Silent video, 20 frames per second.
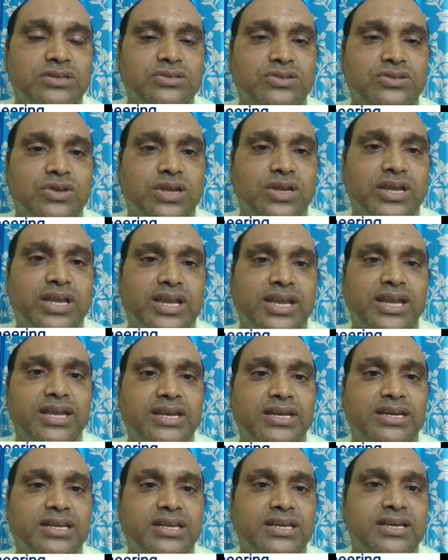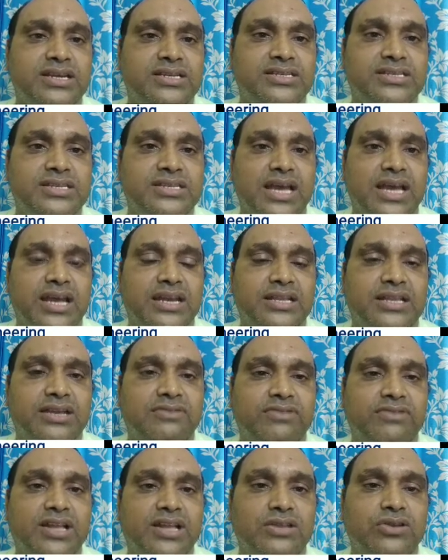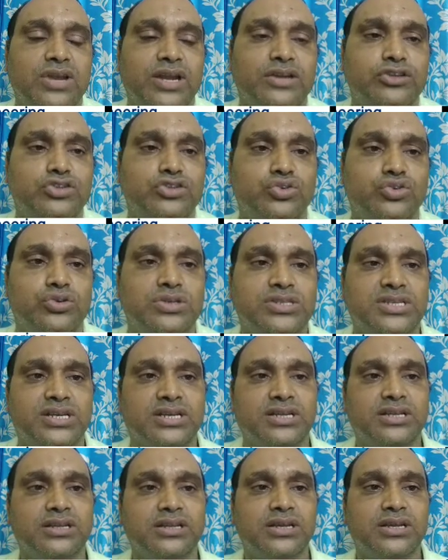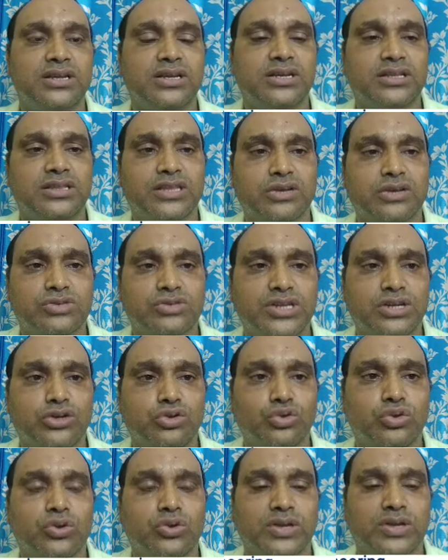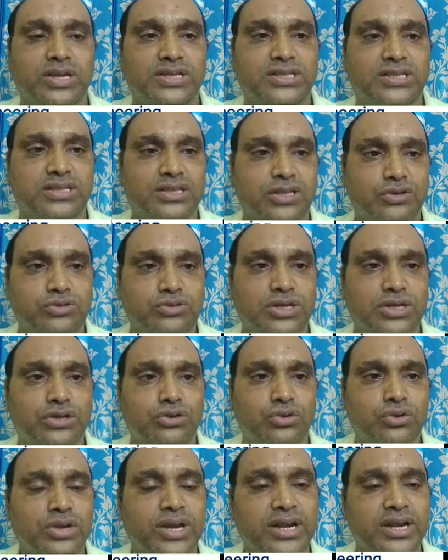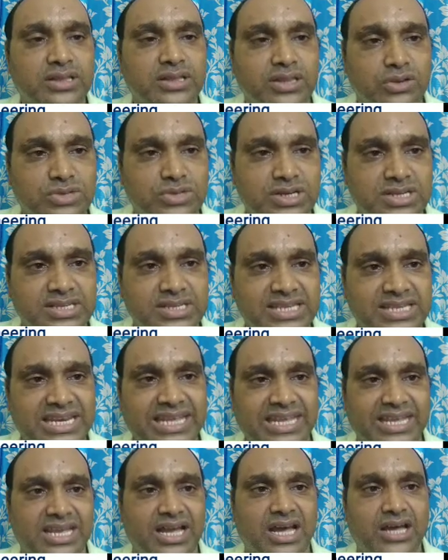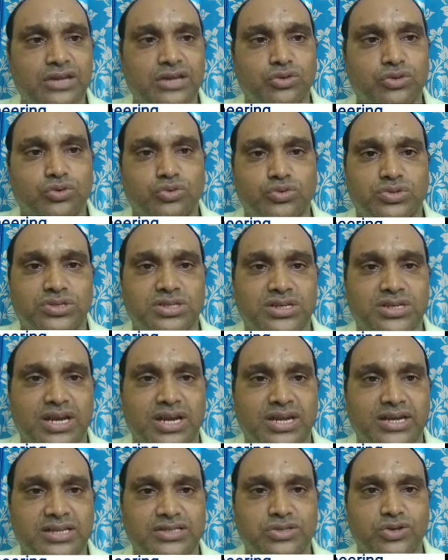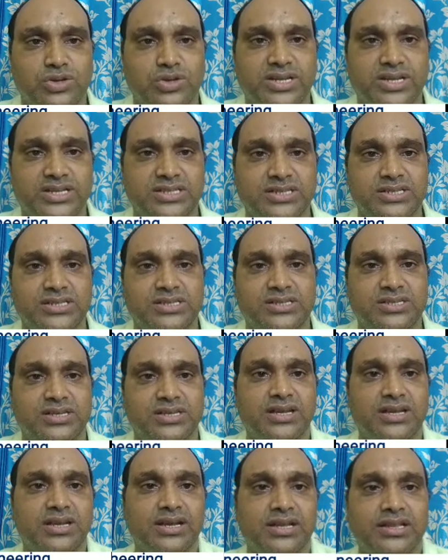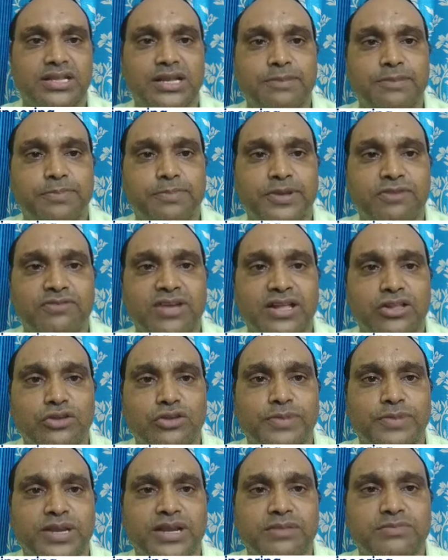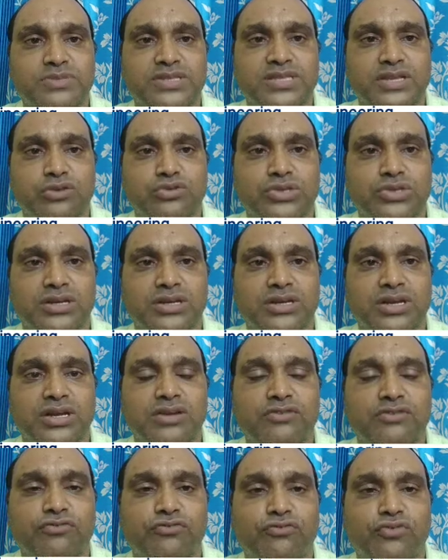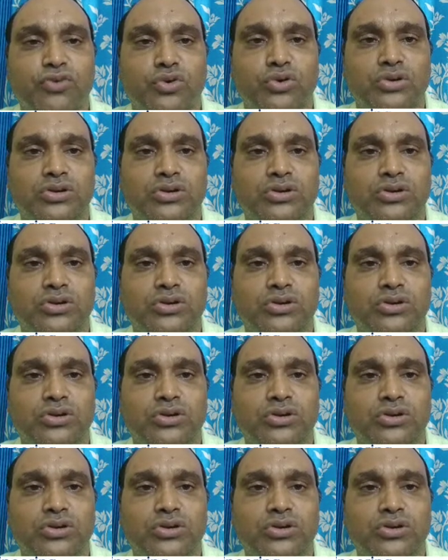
So again it reads another value and stores at 1002 location. 1002 and 1003 are used address locations. Then p value becomes 1004.